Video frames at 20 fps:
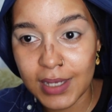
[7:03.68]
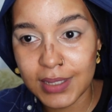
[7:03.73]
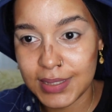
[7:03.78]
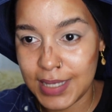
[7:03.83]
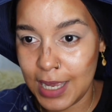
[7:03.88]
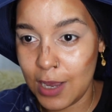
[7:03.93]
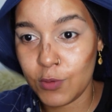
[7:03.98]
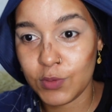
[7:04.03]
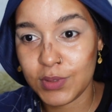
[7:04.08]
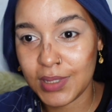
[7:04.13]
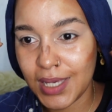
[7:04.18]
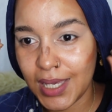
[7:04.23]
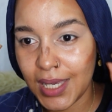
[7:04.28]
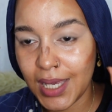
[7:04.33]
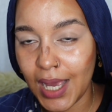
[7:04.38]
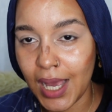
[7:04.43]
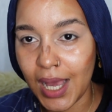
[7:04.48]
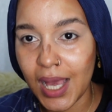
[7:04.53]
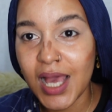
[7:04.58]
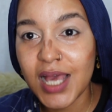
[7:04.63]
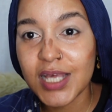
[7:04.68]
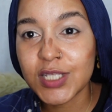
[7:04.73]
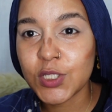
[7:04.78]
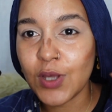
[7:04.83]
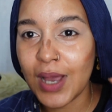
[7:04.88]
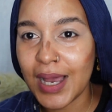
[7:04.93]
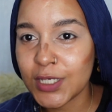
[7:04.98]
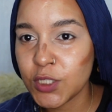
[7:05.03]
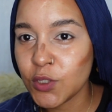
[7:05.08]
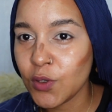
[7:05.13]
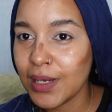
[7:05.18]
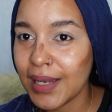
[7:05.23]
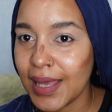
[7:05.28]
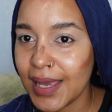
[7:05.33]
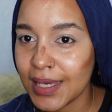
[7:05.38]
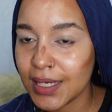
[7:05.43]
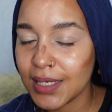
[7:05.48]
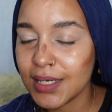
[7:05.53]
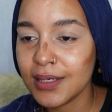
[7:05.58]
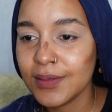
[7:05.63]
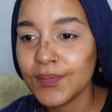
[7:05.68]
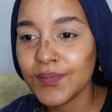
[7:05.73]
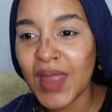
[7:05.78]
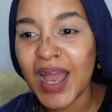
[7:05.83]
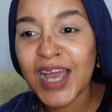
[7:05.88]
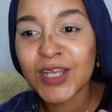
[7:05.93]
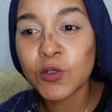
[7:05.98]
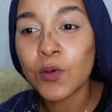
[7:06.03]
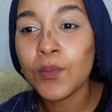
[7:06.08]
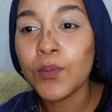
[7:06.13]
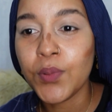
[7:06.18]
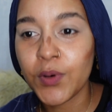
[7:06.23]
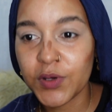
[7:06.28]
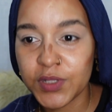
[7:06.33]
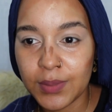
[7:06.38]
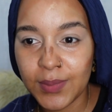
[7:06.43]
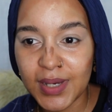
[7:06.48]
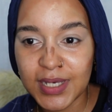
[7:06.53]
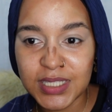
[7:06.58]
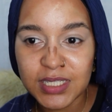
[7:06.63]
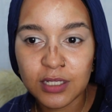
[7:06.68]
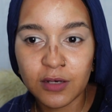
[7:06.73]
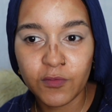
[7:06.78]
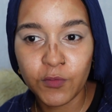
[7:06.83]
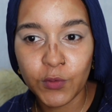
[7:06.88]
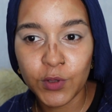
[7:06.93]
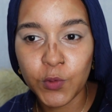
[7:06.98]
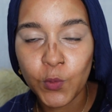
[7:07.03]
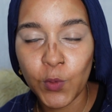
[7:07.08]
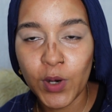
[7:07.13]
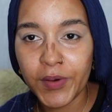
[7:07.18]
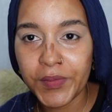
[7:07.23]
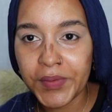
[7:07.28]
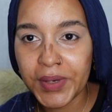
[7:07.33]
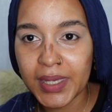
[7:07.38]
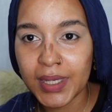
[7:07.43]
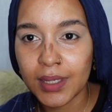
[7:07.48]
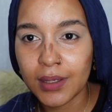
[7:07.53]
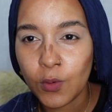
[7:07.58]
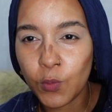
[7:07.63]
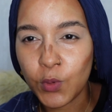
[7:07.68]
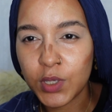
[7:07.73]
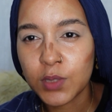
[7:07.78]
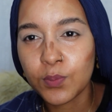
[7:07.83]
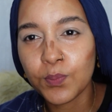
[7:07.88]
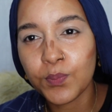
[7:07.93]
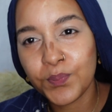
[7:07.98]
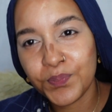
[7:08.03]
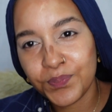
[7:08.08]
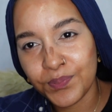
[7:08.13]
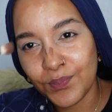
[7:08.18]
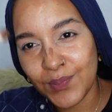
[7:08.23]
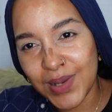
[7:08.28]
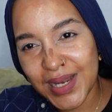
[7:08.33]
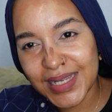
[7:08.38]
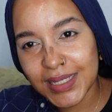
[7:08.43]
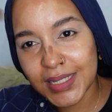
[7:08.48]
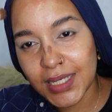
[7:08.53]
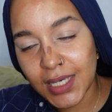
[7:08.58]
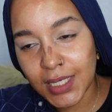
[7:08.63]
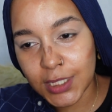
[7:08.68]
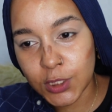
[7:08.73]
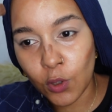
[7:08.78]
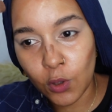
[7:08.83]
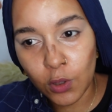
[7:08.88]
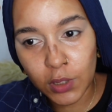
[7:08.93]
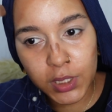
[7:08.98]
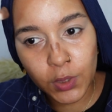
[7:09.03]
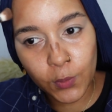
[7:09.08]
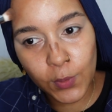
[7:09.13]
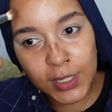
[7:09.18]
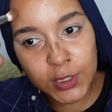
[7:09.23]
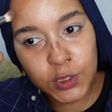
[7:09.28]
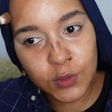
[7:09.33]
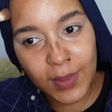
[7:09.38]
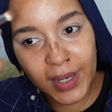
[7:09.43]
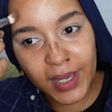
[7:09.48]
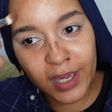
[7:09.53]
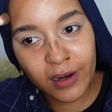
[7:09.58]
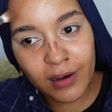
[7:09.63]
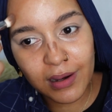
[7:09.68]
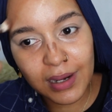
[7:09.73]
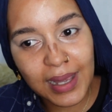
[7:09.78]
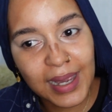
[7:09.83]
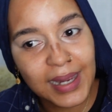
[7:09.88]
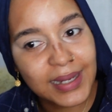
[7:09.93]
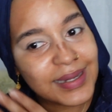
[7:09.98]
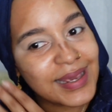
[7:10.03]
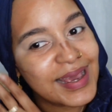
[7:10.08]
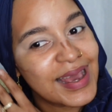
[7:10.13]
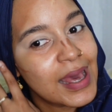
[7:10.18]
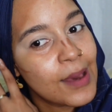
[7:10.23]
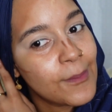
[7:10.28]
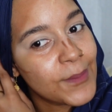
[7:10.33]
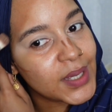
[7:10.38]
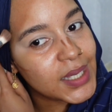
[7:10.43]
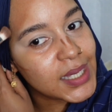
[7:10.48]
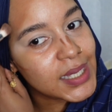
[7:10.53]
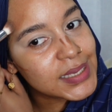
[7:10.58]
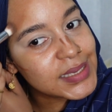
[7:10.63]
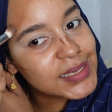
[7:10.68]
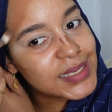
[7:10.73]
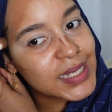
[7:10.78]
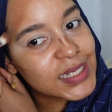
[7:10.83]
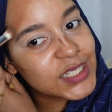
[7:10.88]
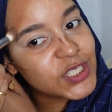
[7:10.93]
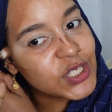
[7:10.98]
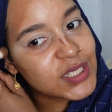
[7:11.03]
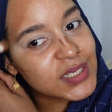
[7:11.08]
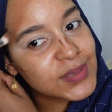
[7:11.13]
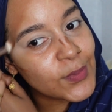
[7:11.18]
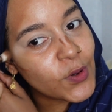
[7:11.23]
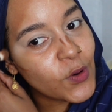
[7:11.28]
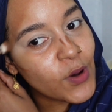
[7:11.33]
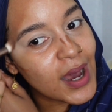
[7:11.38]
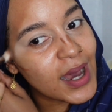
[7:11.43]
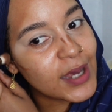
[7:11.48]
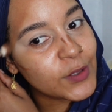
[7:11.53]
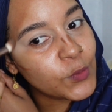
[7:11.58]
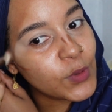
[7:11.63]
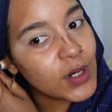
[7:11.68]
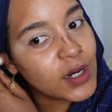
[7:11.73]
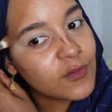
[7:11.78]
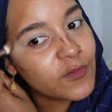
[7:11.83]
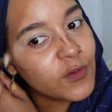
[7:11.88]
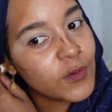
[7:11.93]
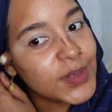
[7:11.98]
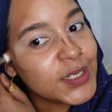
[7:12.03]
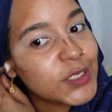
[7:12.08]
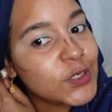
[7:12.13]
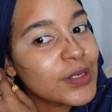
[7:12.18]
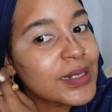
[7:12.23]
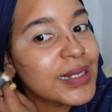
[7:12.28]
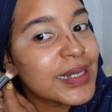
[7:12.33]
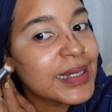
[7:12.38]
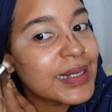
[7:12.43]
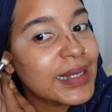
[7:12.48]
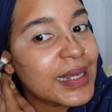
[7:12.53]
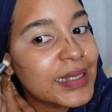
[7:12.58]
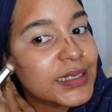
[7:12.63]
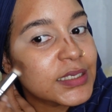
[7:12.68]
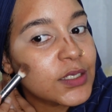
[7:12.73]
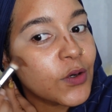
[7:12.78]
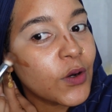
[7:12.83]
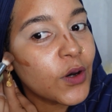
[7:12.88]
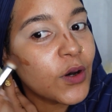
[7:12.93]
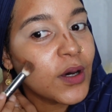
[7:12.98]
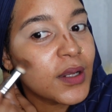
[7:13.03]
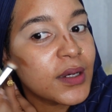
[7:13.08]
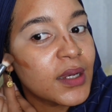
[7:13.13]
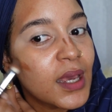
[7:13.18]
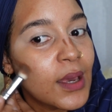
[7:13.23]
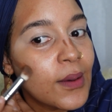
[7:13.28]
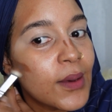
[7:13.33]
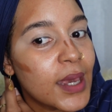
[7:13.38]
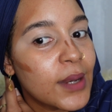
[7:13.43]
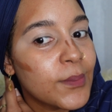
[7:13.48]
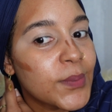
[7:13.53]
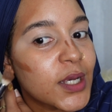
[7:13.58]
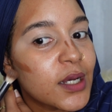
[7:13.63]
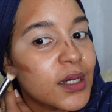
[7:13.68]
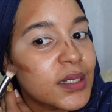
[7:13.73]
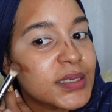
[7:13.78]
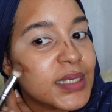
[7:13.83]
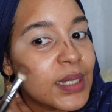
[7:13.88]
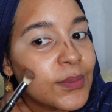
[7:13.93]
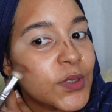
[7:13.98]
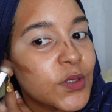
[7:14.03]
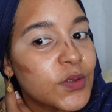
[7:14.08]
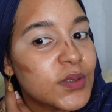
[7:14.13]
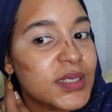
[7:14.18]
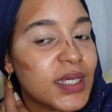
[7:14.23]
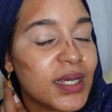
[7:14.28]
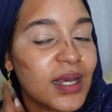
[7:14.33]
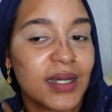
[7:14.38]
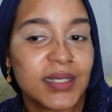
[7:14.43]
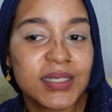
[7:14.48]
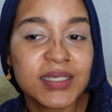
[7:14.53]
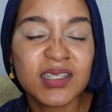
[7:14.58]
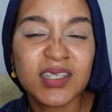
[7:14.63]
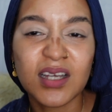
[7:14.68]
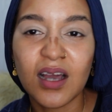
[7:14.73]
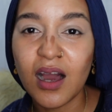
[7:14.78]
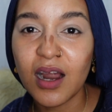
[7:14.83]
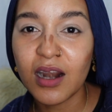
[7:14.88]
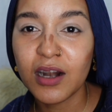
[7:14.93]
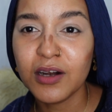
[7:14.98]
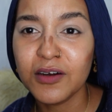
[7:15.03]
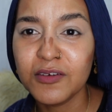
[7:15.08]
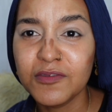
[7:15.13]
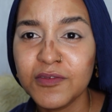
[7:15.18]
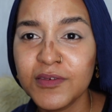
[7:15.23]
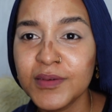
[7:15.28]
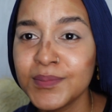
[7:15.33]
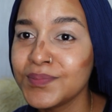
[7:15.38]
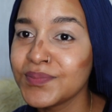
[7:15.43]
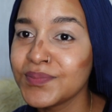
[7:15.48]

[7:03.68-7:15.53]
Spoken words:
down here, so I don't bother myself with blending it all the way to my hairline, because that's just more hard work for me to clean later on. And because I'm using a scarf,